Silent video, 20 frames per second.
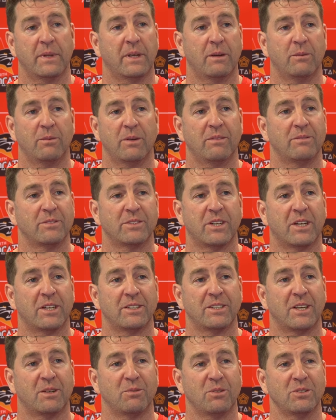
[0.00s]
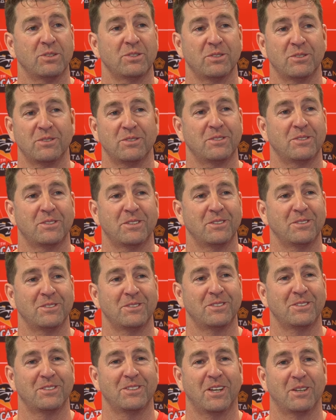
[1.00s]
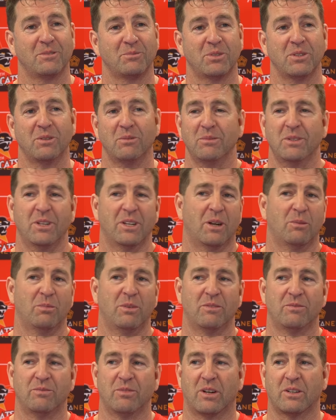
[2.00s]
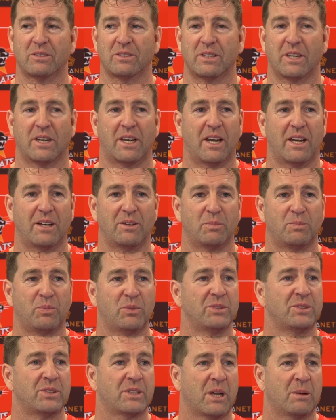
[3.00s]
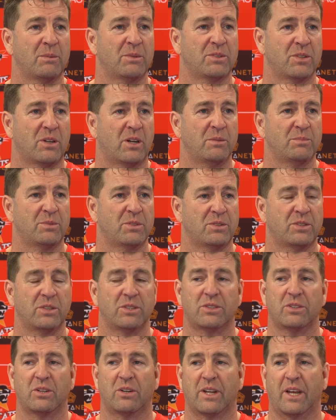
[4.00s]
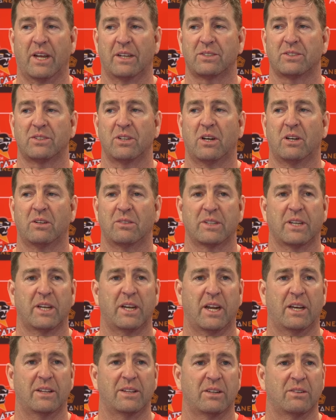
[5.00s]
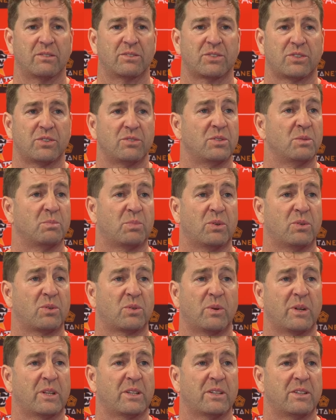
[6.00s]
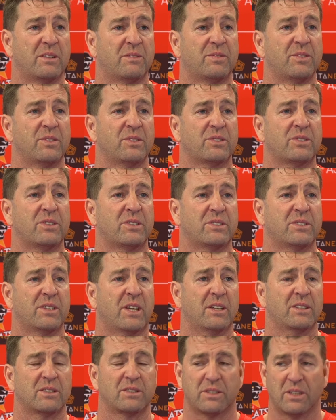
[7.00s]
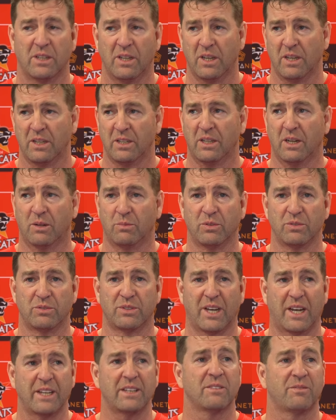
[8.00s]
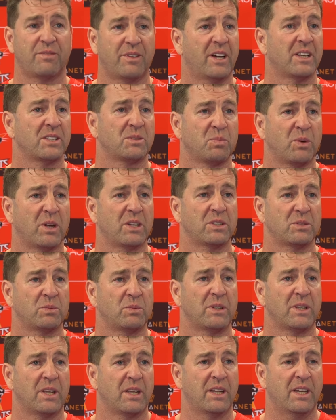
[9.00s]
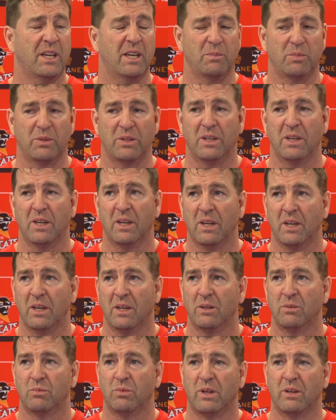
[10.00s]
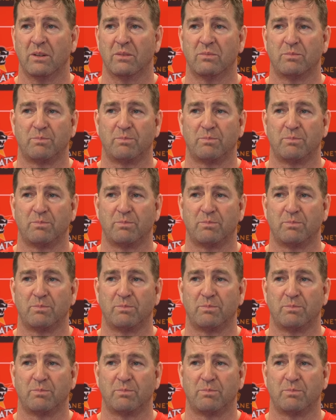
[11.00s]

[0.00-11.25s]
Yeah, we haven't changed our roster. It's the same. So, we've rocked 100 points a couple of times. It's just not our style to get out there and shoot the ball quickly in the first 6 seconds. We'll take the fast breaks when they're there, but... we're